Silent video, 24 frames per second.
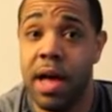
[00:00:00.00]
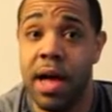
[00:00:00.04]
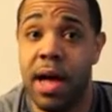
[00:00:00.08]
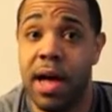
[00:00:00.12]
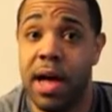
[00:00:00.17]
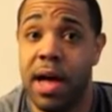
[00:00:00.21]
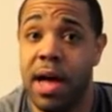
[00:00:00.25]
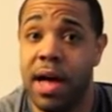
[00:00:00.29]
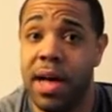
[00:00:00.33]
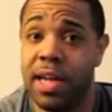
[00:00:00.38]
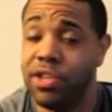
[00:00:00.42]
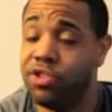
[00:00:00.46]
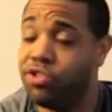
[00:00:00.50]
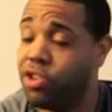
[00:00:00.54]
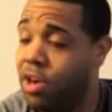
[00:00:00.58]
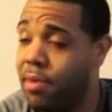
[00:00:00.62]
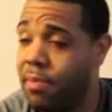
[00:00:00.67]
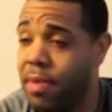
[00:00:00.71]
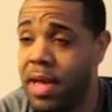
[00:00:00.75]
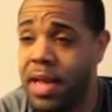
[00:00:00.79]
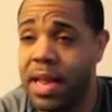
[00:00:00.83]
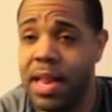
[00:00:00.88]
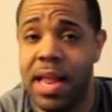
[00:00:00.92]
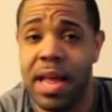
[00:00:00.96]
Uh, I train
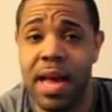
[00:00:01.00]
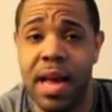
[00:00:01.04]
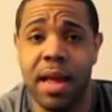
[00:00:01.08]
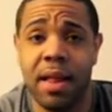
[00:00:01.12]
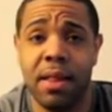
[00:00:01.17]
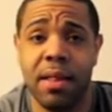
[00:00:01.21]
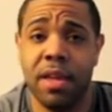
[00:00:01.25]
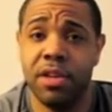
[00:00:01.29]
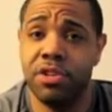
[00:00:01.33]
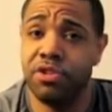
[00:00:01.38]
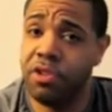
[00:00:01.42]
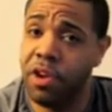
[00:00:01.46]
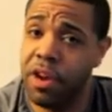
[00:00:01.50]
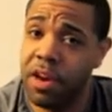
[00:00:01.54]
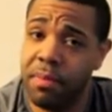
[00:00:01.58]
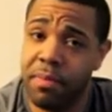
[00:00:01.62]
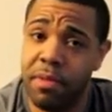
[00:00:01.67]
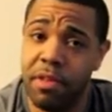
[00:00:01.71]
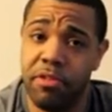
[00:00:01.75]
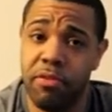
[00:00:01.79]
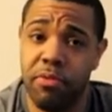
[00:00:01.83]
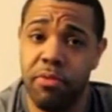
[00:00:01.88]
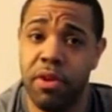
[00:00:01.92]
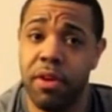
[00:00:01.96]
my clients, I train in
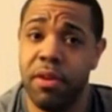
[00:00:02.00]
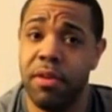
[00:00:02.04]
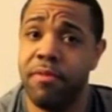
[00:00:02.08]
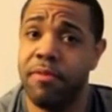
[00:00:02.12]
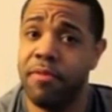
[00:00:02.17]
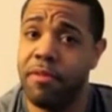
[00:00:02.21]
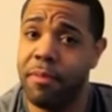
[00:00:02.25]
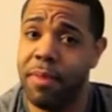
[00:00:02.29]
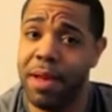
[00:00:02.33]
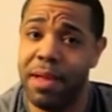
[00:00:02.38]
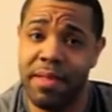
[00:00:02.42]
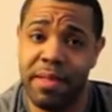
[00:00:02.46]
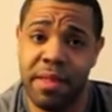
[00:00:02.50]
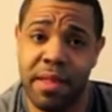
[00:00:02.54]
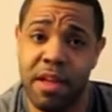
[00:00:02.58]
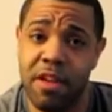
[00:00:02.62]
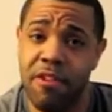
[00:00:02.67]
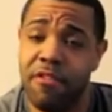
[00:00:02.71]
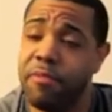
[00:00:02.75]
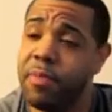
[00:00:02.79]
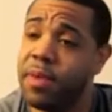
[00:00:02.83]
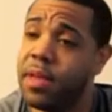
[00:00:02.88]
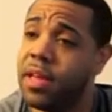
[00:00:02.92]
between for myself